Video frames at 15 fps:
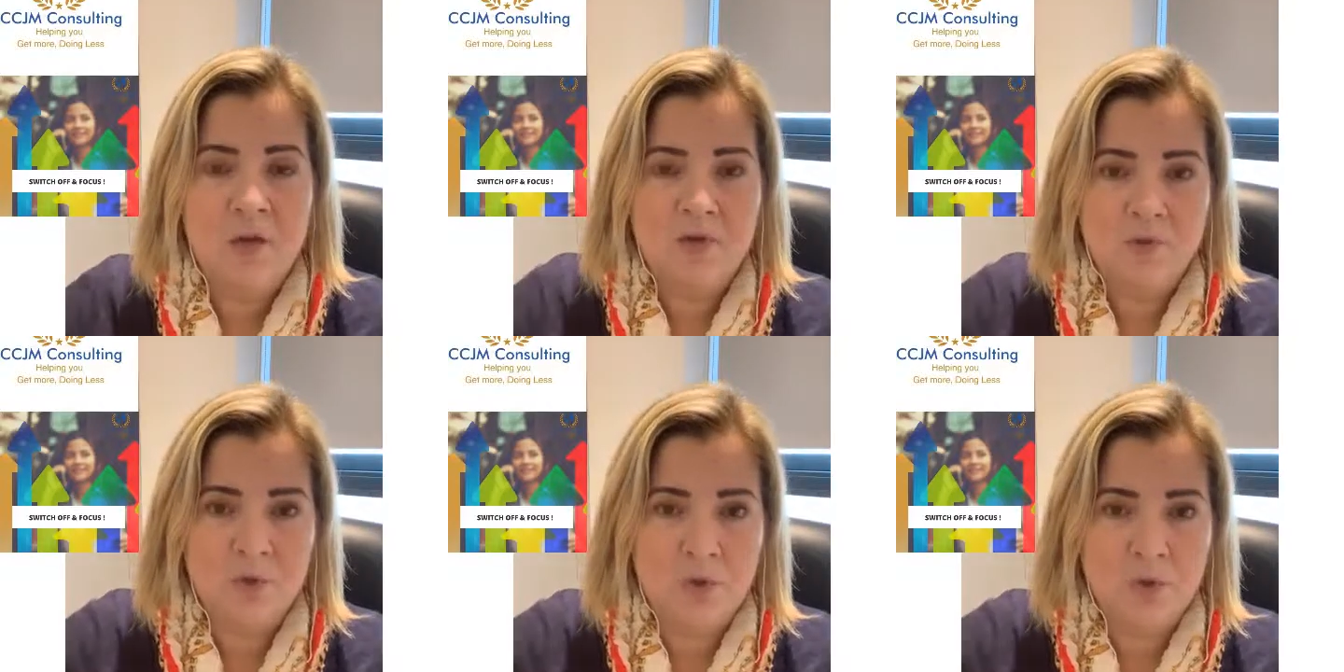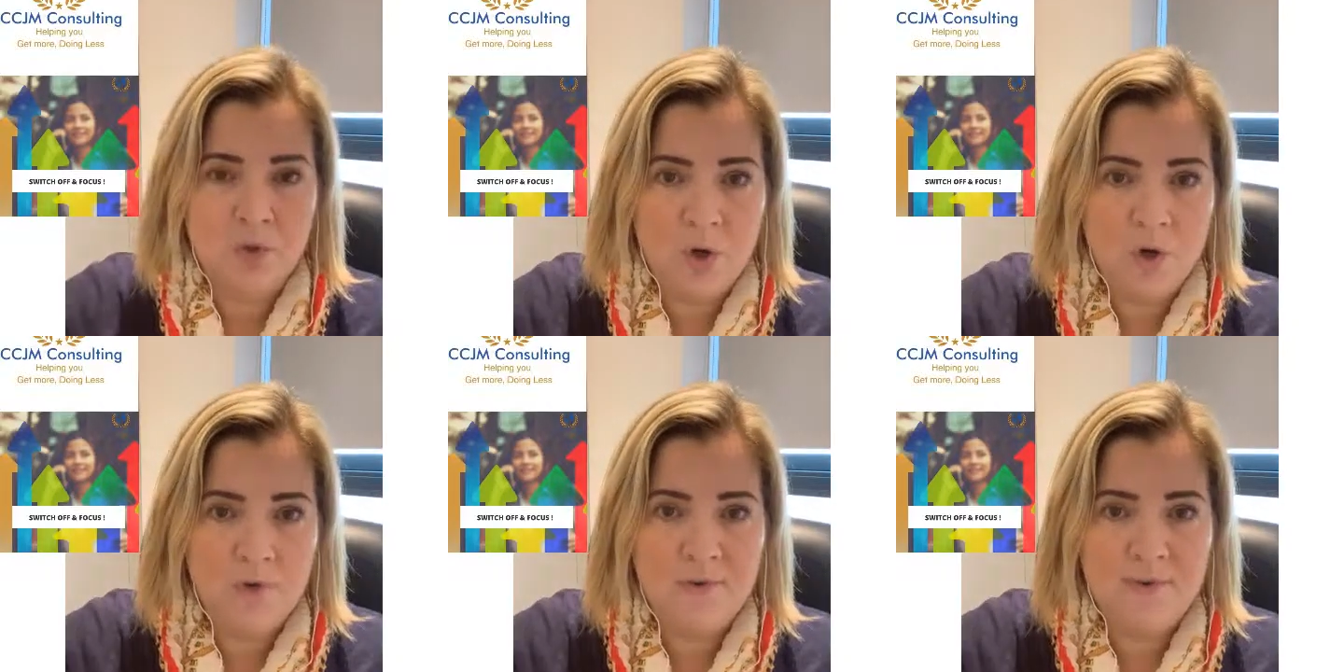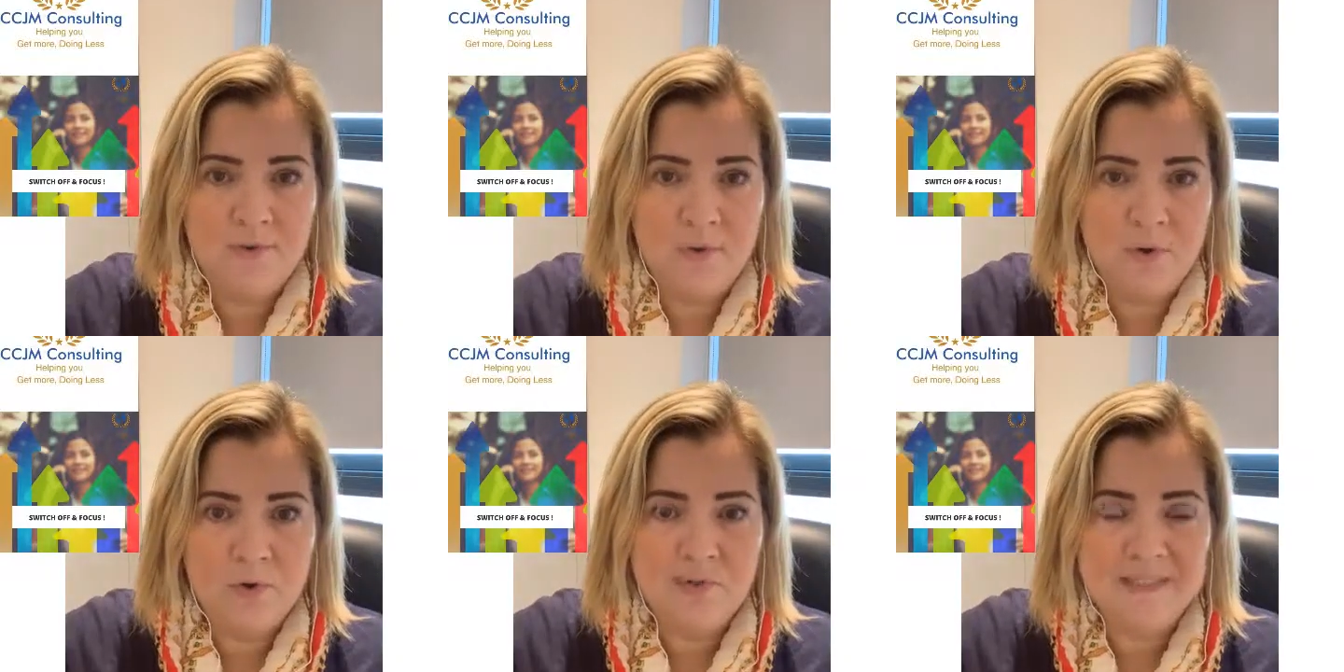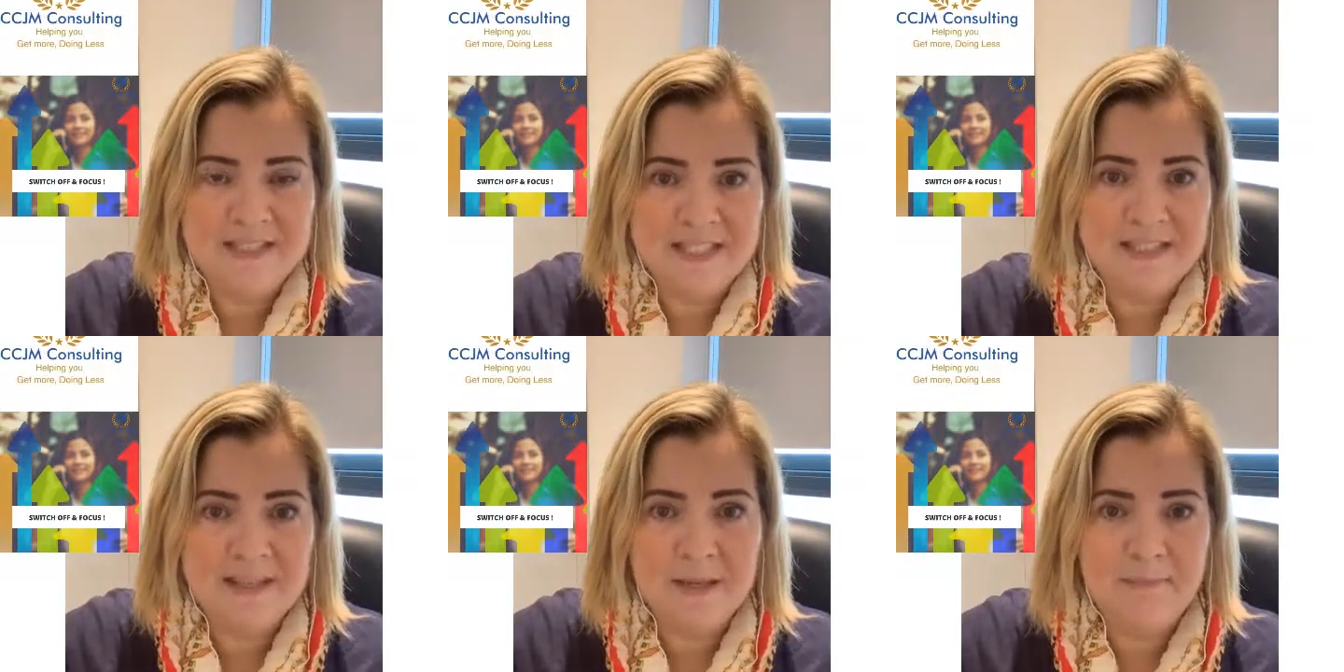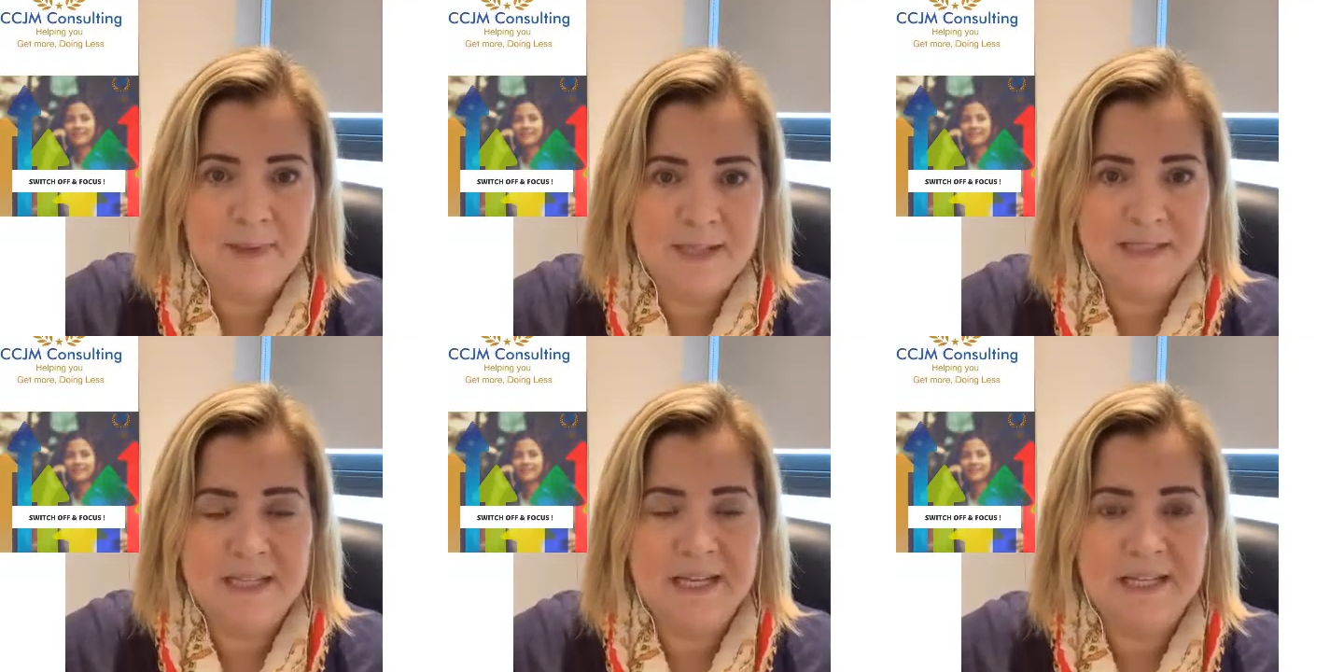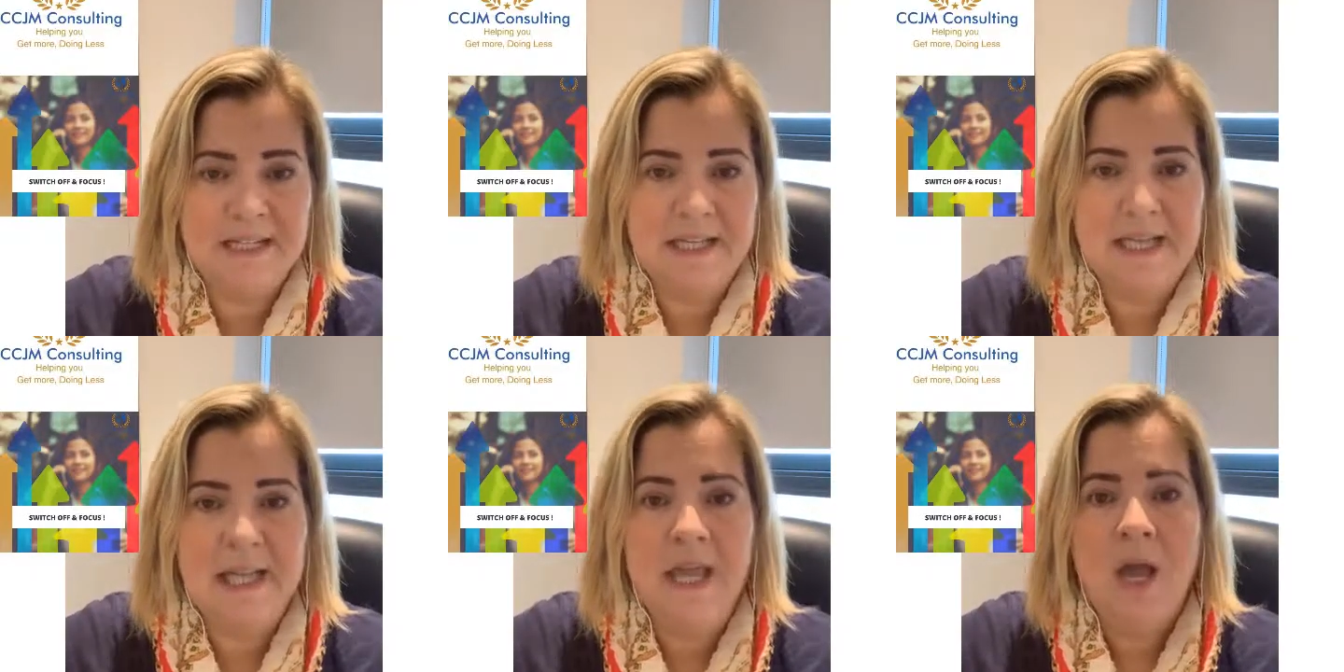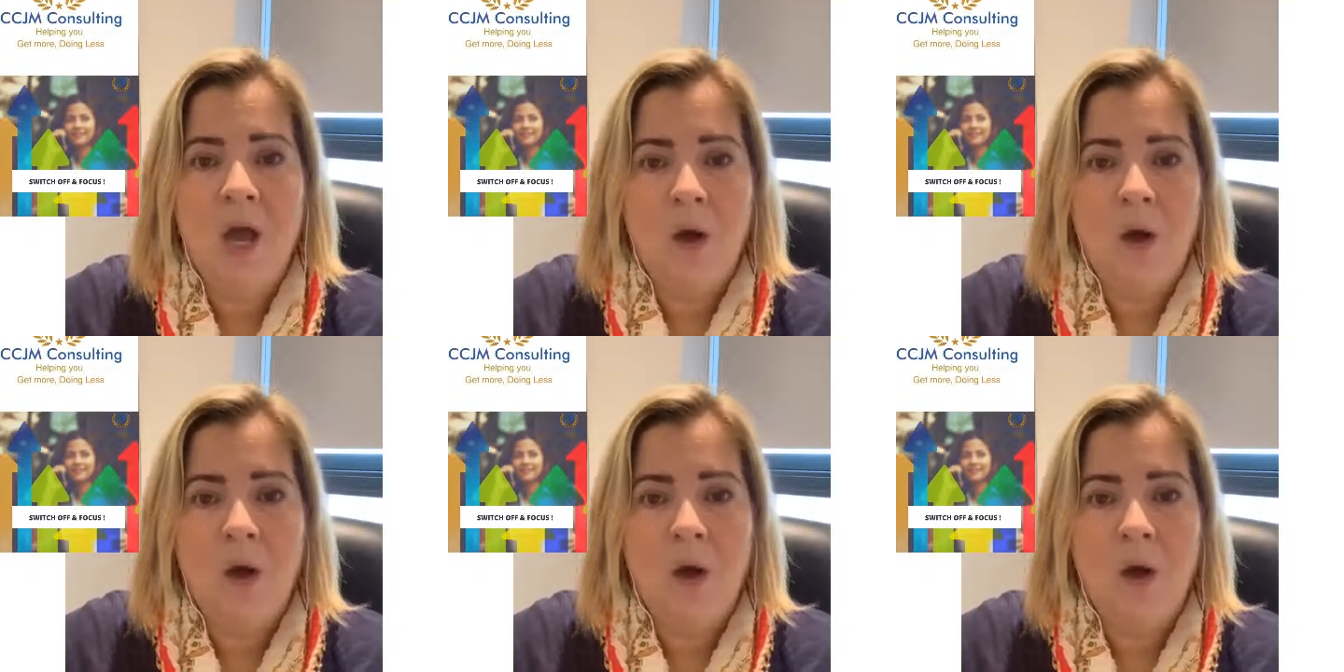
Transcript: So go through systematically,